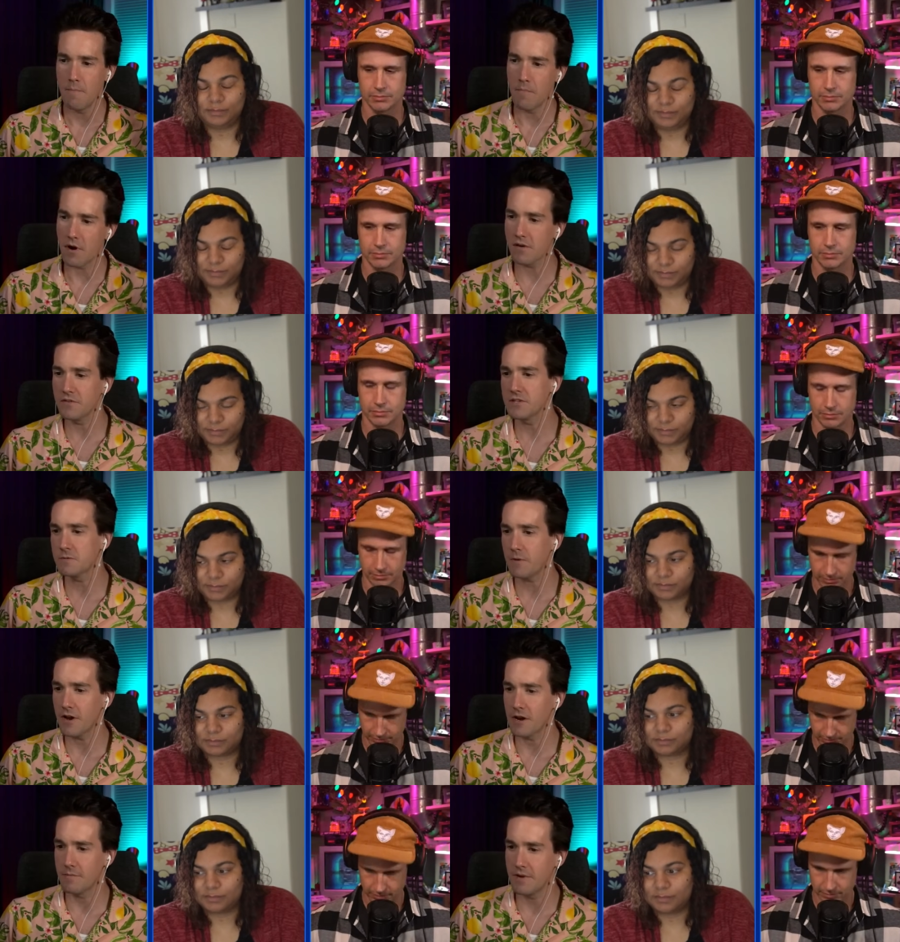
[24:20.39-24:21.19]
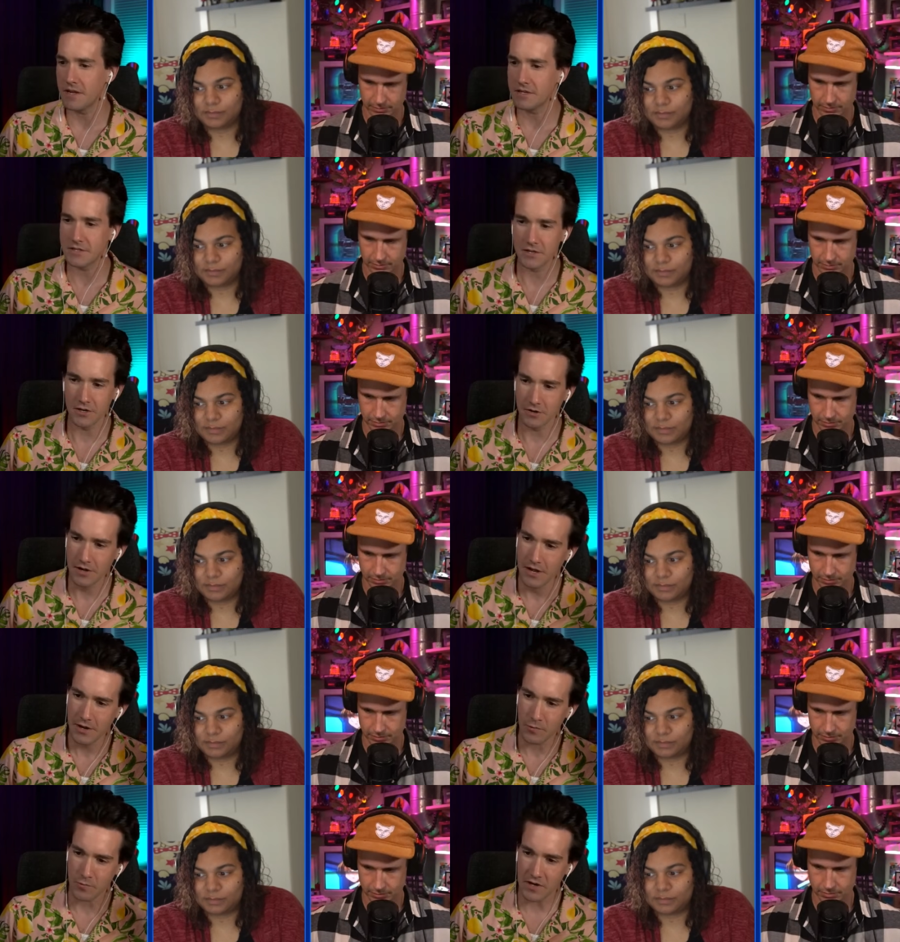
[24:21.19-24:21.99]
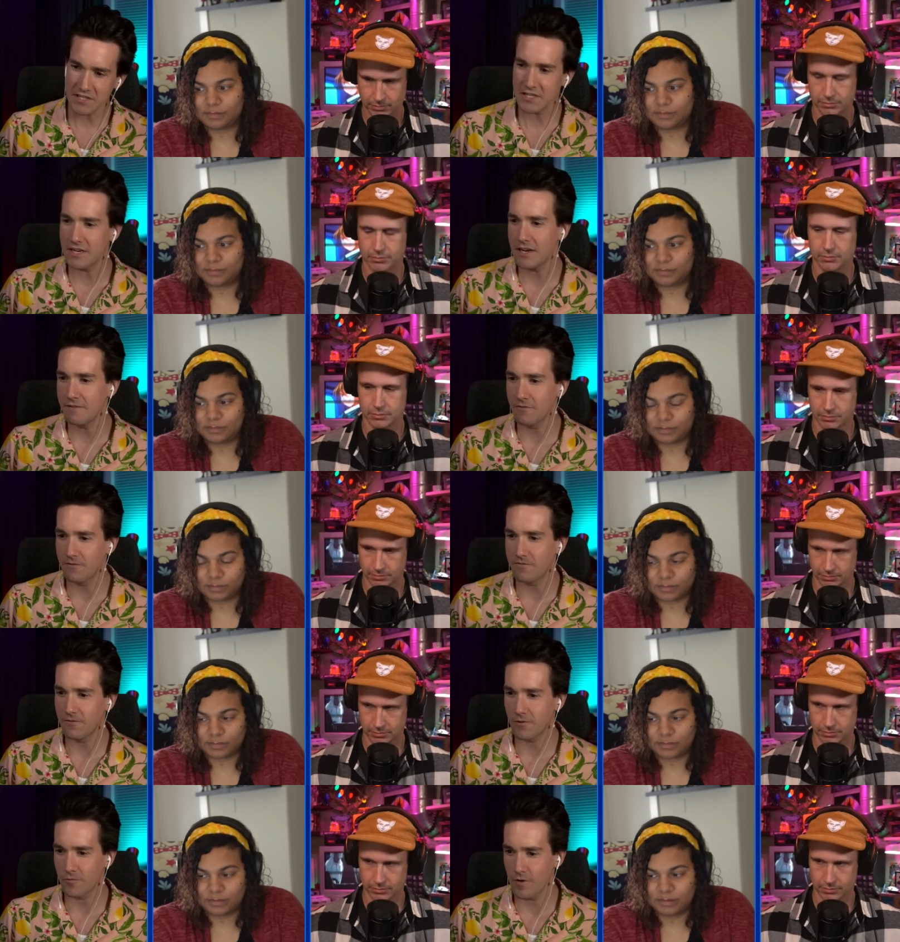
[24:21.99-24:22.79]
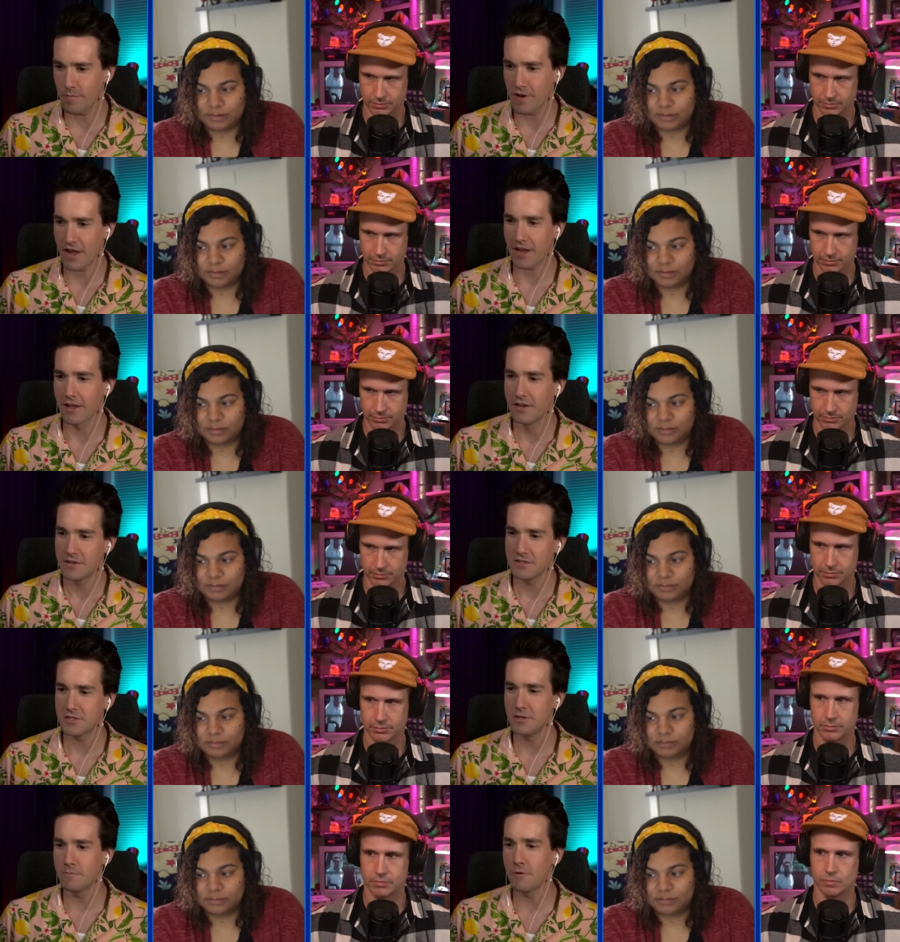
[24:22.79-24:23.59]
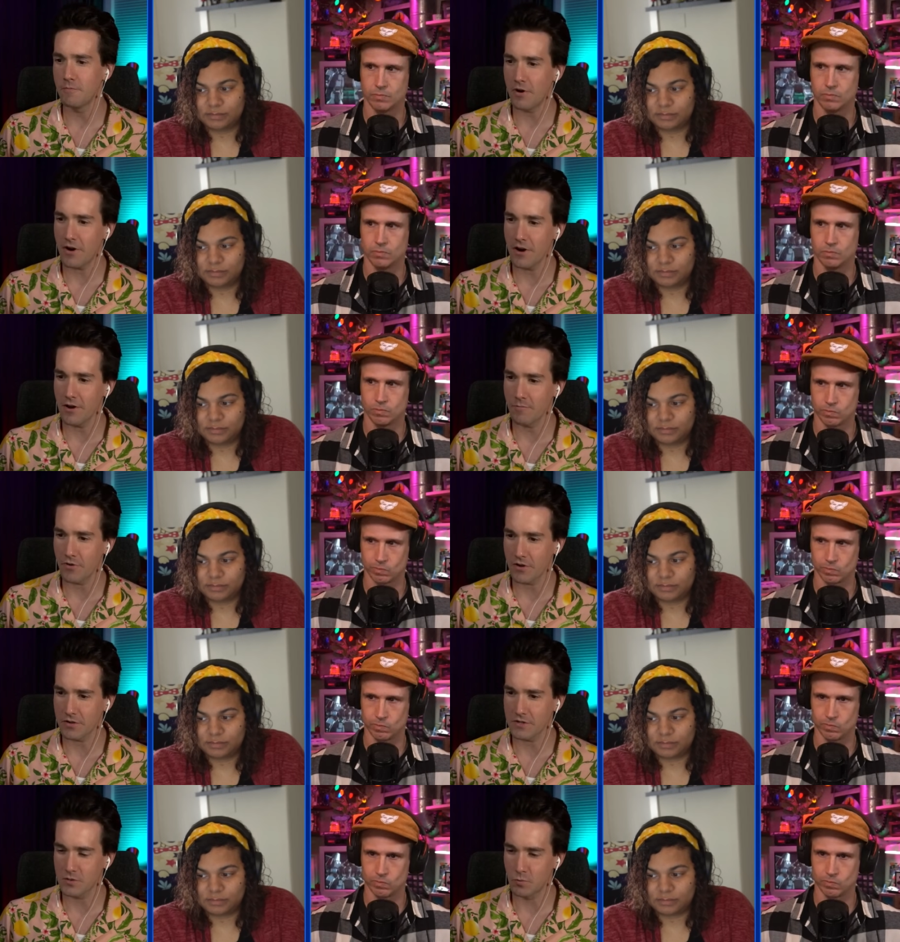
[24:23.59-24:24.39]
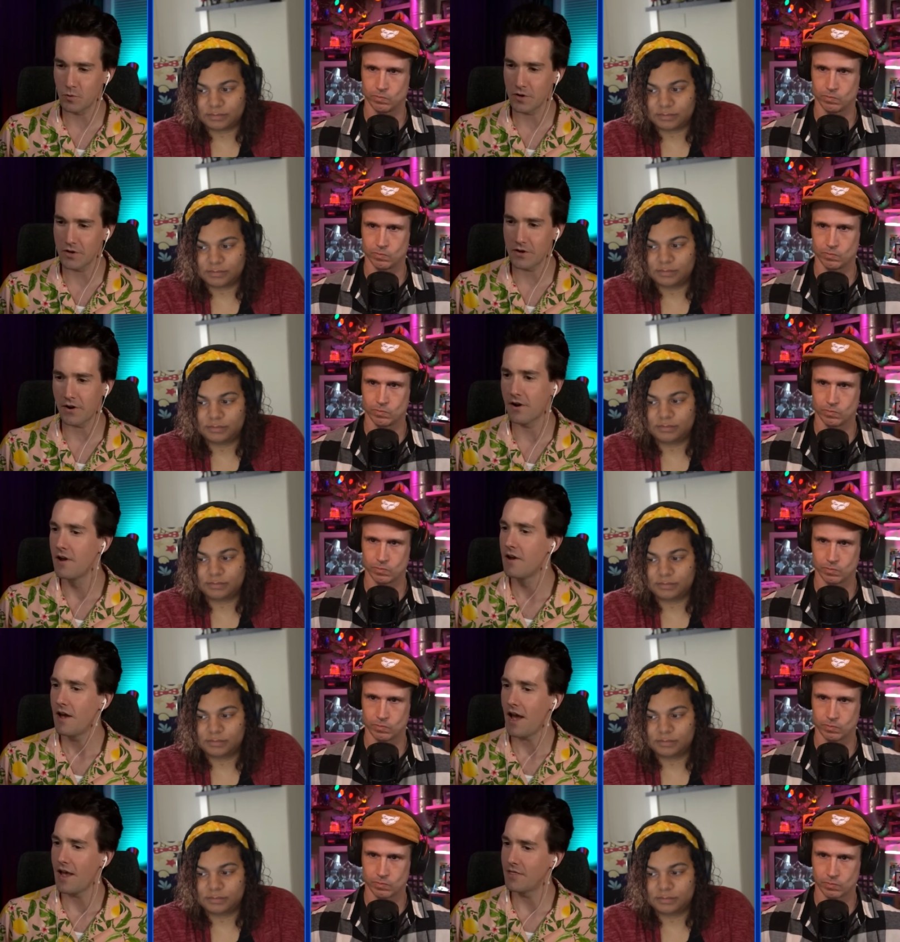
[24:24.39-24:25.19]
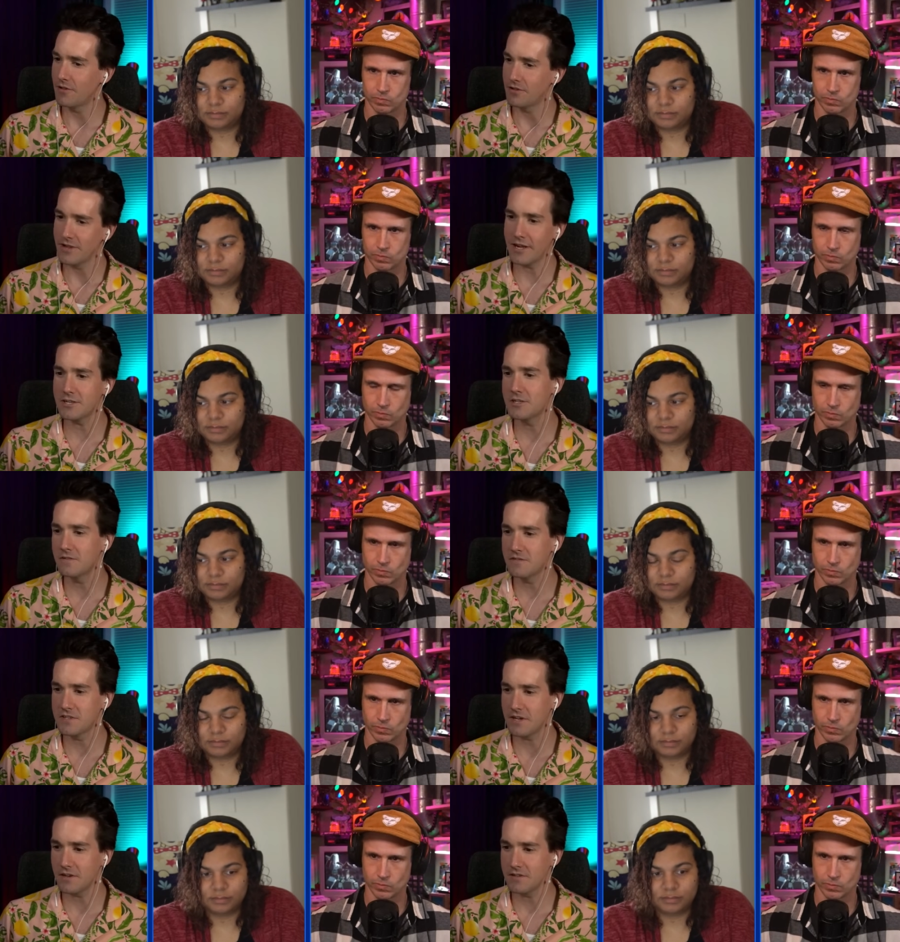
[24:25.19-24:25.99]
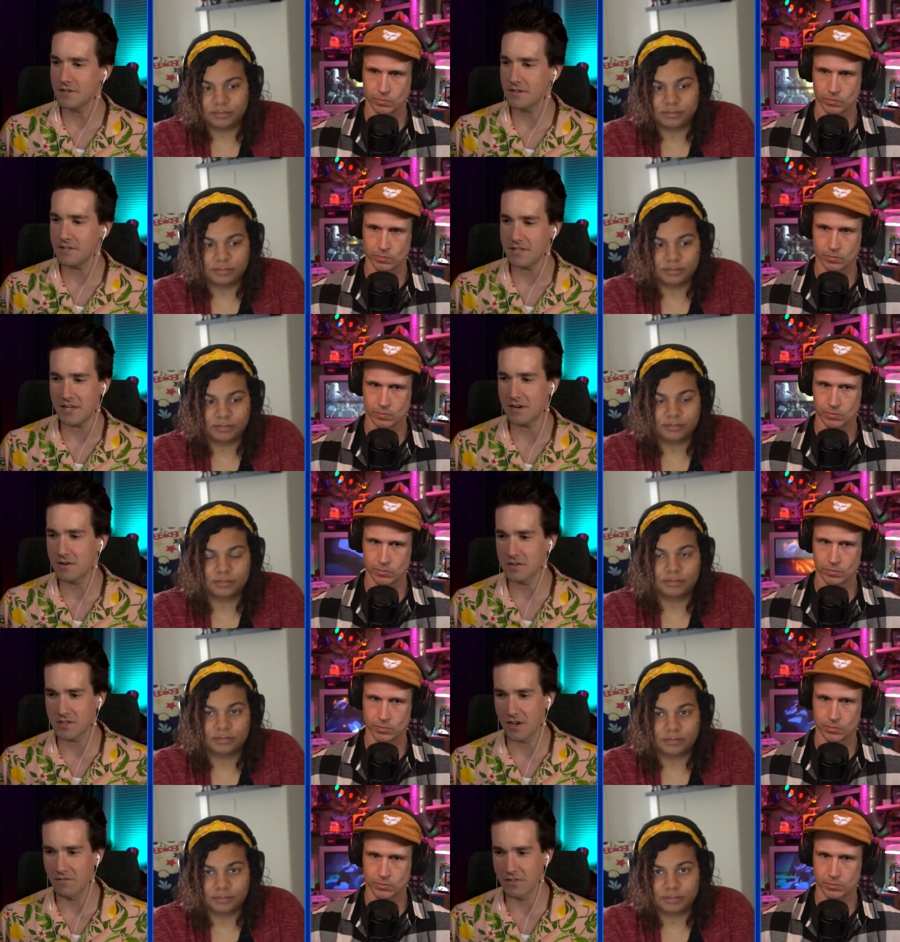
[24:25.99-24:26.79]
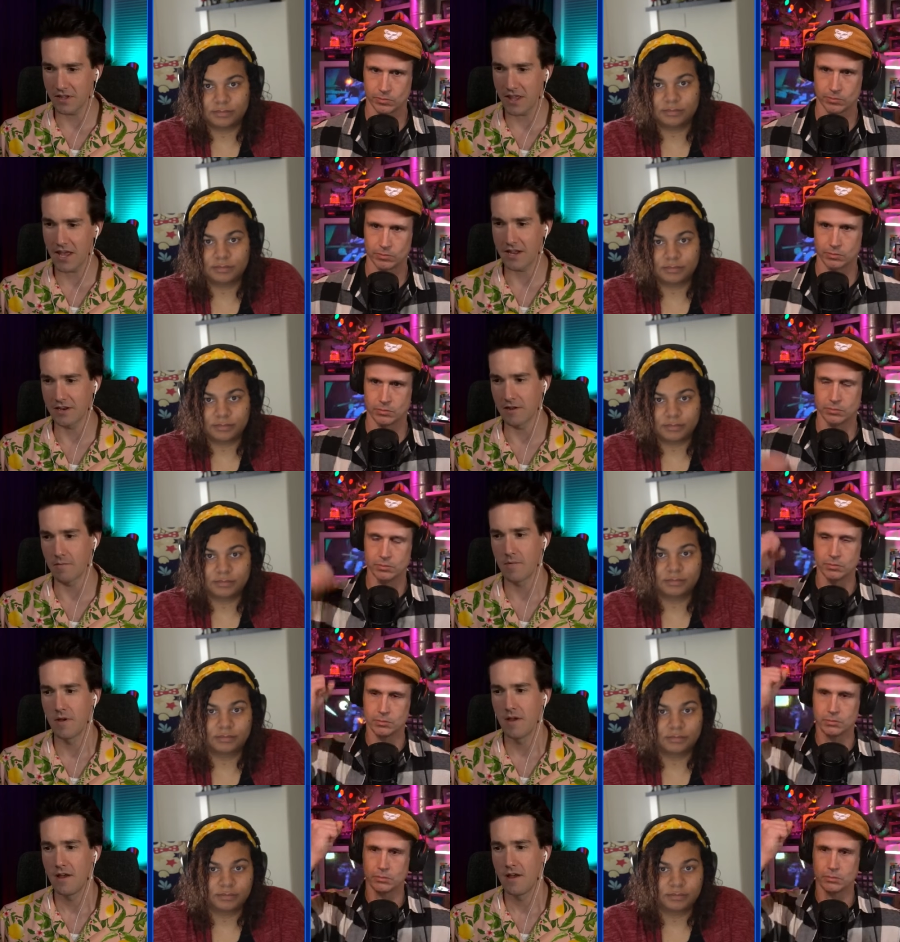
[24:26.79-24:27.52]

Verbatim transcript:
Speaker 1: Marvel Spider-Man 2, Resident Evil 4 Remake, Super Mario Brothers Wonder, and The Legend of Zelda Tears of the Kingdom.